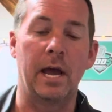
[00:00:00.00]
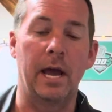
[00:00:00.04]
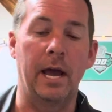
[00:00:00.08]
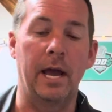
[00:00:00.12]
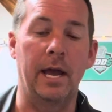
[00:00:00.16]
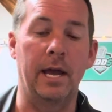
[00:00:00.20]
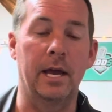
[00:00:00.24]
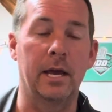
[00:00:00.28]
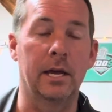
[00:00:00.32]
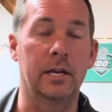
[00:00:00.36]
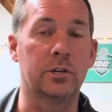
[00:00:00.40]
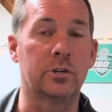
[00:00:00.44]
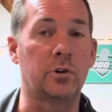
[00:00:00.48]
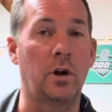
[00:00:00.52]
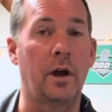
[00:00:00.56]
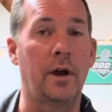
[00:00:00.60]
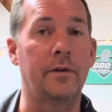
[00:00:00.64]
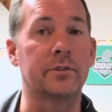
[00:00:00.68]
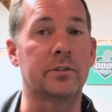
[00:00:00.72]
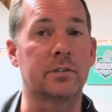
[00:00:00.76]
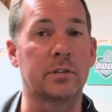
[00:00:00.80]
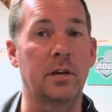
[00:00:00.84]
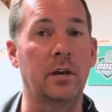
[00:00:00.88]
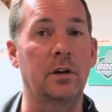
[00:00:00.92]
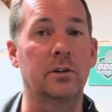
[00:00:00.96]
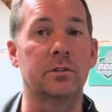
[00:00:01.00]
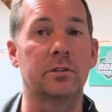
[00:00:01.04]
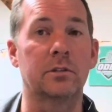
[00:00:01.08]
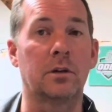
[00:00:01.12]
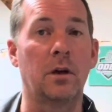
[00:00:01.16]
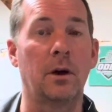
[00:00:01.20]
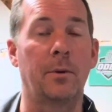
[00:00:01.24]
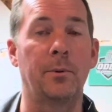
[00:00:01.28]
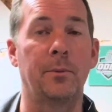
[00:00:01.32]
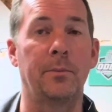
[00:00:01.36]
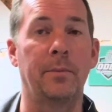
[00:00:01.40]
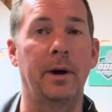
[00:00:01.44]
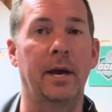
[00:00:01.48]
and Travis Kelce
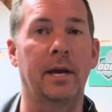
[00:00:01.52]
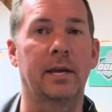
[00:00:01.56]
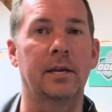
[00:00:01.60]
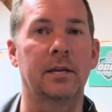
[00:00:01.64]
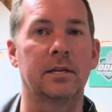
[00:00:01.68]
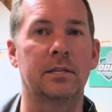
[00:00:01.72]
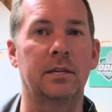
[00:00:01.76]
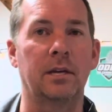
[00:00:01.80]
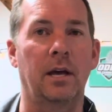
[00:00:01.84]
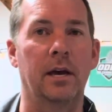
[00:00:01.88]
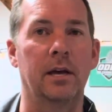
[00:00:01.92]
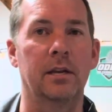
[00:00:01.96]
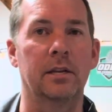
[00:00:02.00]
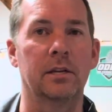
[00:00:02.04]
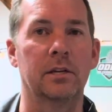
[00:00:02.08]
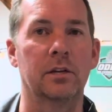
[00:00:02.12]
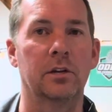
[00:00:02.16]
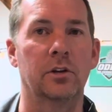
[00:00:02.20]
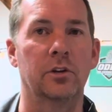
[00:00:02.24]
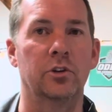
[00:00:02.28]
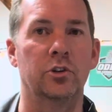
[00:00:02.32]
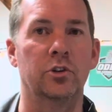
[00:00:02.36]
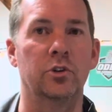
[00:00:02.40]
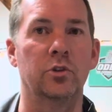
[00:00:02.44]
coming back at tight end.